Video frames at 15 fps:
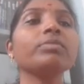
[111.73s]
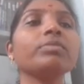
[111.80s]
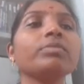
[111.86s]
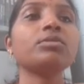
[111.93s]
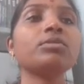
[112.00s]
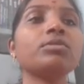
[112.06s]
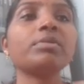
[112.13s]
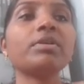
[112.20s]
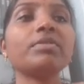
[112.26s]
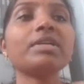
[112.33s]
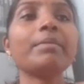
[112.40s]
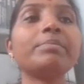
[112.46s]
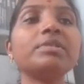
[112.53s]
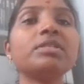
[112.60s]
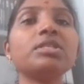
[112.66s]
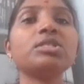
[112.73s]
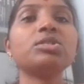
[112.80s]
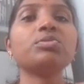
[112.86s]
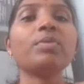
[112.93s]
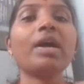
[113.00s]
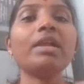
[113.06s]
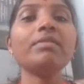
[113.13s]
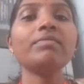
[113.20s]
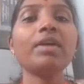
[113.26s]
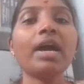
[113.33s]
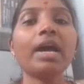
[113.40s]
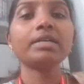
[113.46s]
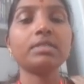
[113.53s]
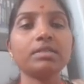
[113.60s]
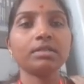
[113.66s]
Total number of samples is 12,
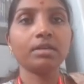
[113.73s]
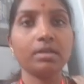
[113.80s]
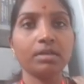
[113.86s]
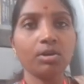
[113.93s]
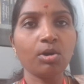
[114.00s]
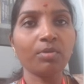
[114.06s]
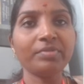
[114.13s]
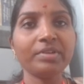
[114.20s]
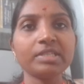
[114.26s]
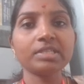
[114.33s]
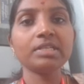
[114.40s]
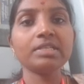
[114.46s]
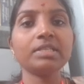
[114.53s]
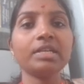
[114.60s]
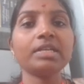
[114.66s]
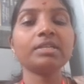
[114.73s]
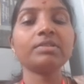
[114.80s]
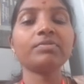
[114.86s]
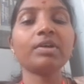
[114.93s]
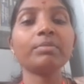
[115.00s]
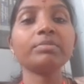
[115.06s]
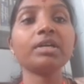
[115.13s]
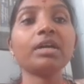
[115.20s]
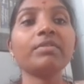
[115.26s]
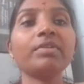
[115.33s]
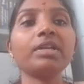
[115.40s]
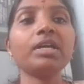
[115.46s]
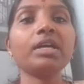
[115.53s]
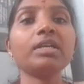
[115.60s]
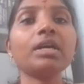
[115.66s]
as obviously seen from the
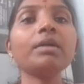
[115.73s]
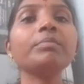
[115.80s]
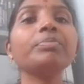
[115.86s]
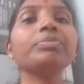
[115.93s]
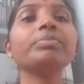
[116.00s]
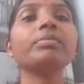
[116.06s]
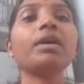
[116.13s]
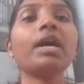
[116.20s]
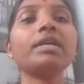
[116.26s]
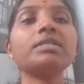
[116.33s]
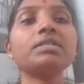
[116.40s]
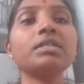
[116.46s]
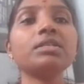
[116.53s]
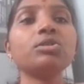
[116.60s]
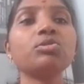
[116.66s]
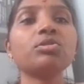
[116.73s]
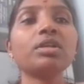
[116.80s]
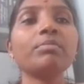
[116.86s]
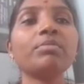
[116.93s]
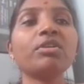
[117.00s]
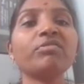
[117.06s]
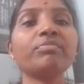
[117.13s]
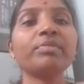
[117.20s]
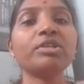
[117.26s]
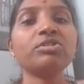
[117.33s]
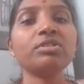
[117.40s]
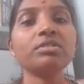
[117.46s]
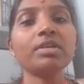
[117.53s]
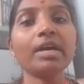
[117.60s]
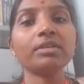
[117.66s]
given data, and see the total number of
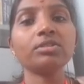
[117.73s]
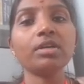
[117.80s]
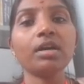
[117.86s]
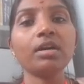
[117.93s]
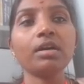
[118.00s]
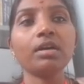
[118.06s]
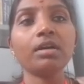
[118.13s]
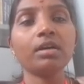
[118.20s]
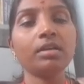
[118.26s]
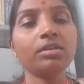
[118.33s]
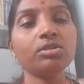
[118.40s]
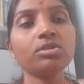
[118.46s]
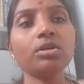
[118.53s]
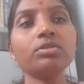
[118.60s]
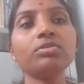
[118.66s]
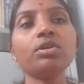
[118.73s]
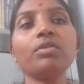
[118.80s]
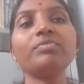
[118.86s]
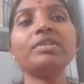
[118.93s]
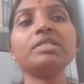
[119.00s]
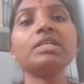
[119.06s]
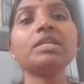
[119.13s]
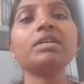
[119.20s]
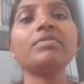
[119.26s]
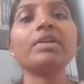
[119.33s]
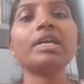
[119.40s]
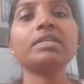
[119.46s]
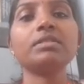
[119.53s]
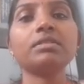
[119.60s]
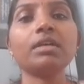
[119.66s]
machines. It is also obviously given
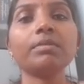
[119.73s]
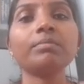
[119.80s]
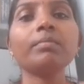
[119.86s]
as 3.